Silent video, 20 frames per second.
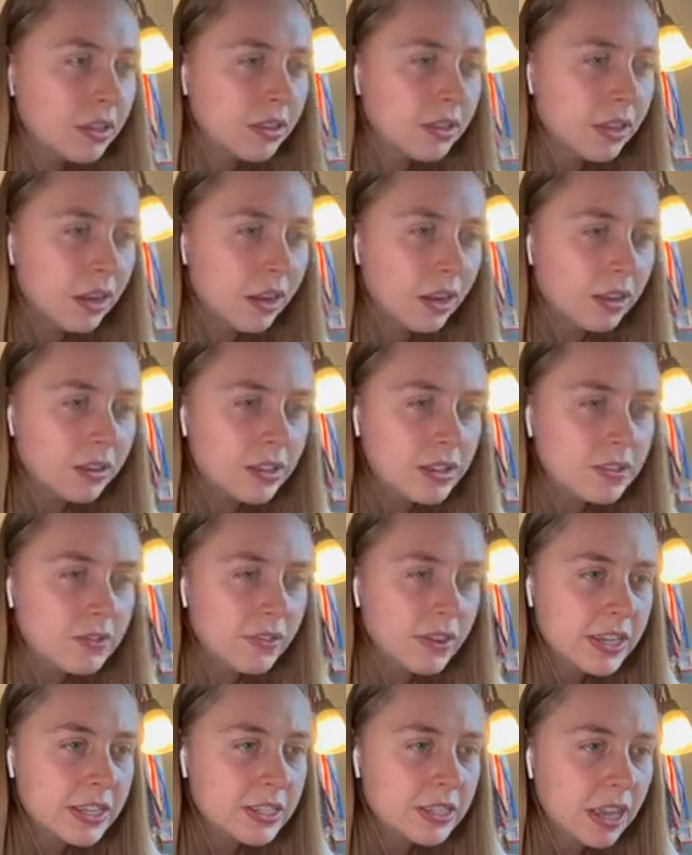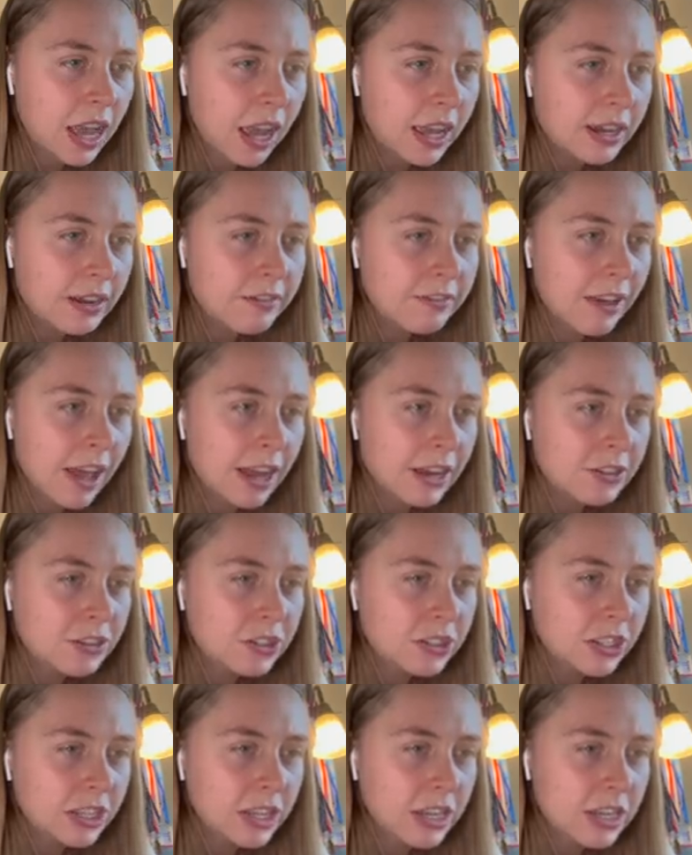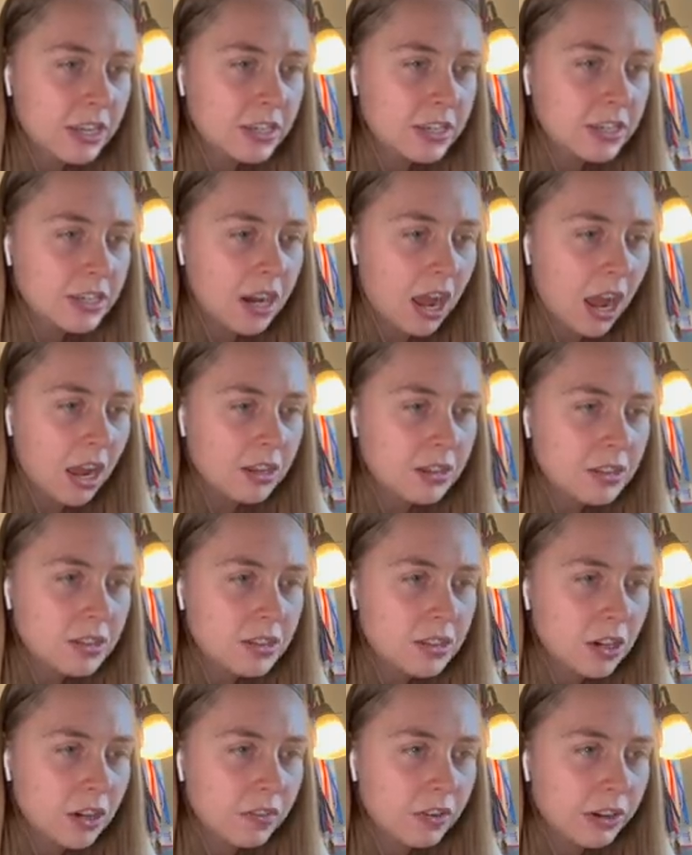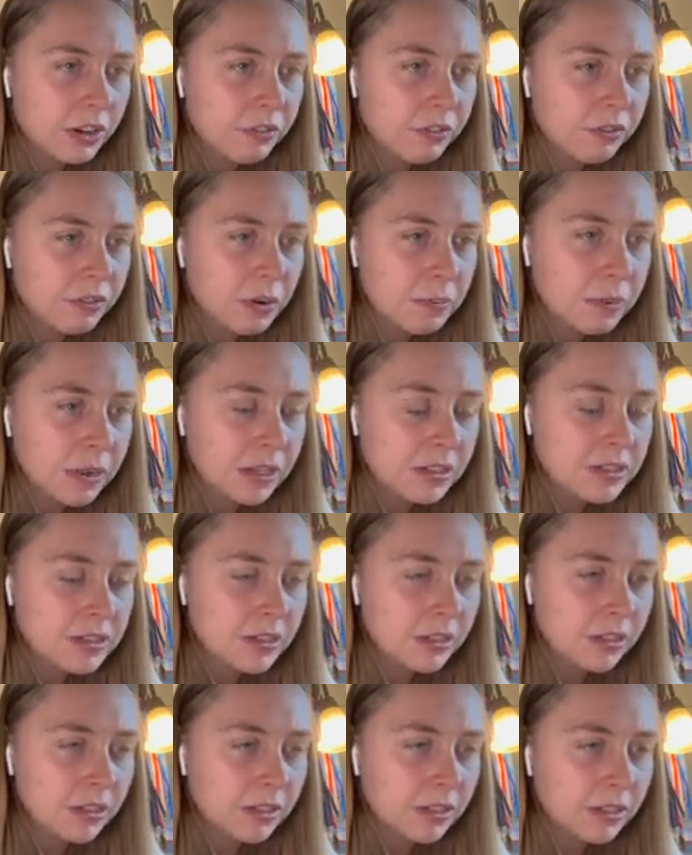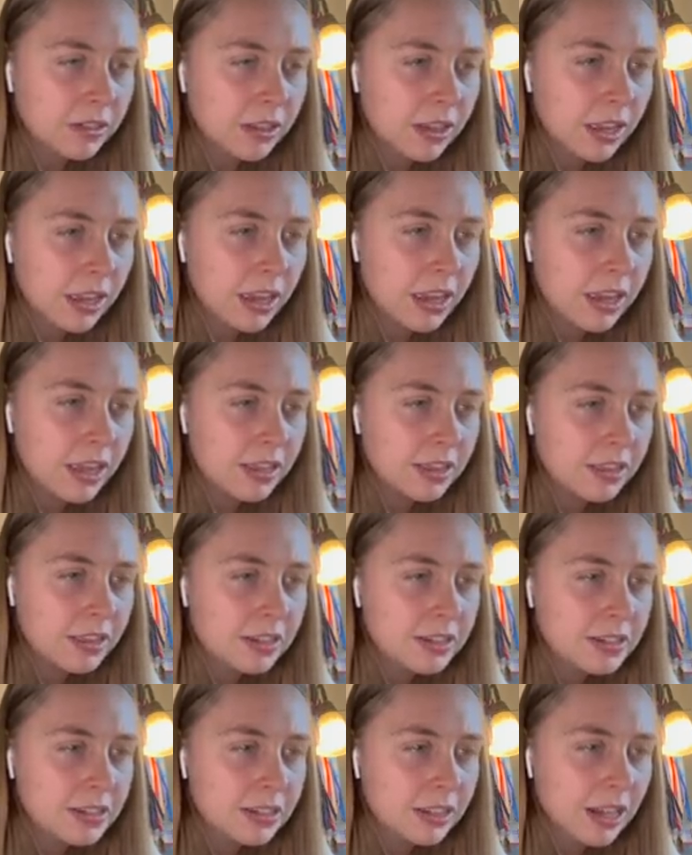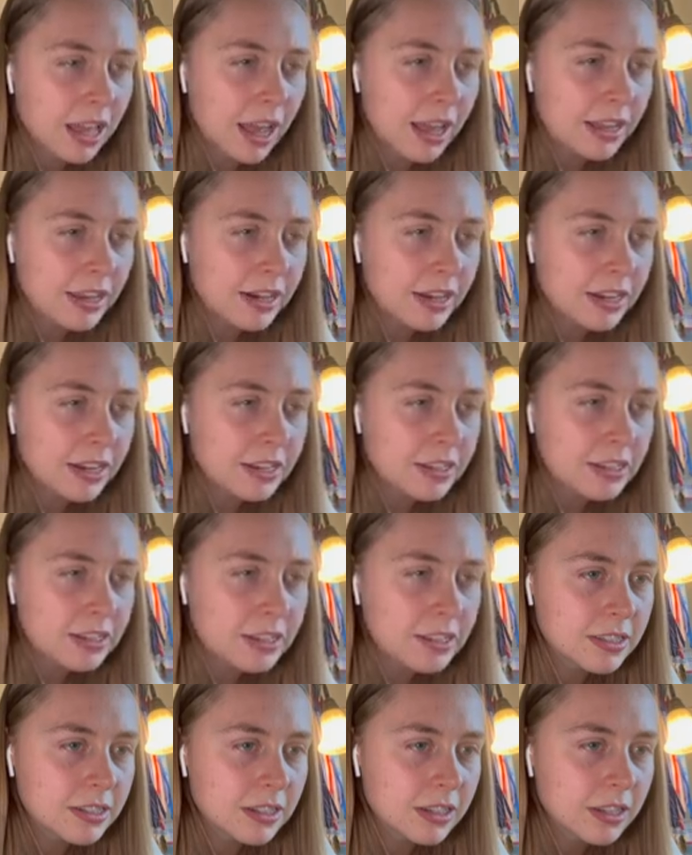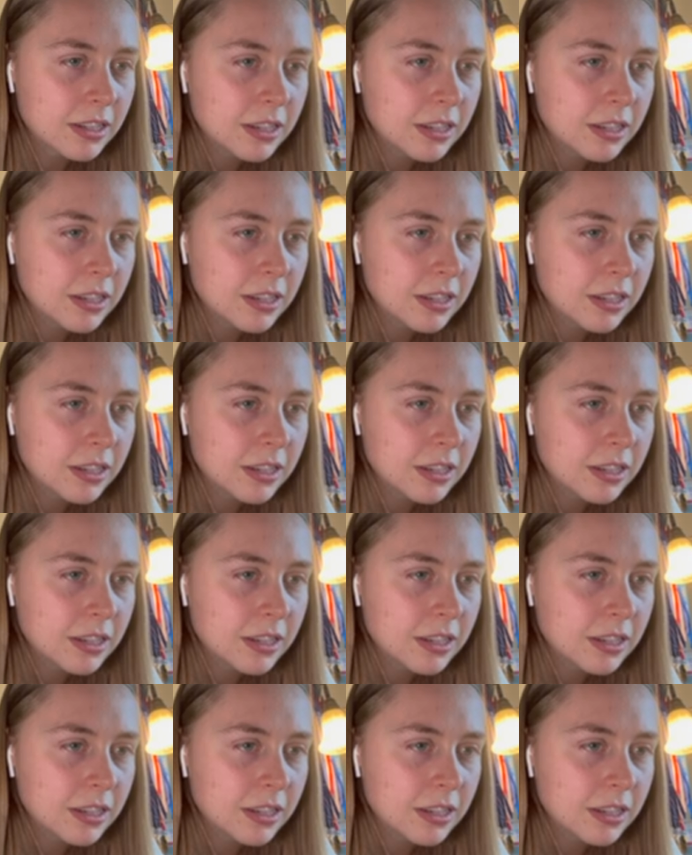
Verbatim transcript: Oh, this face kind of actually is not serving Rapunzel in the slightest.